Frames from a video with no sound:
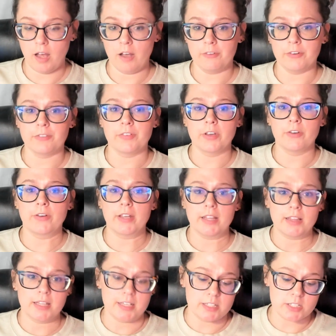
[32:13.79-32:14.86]
reviewing
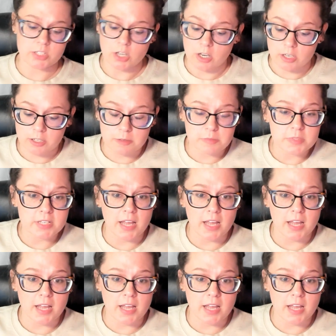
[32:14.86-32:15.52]
these terms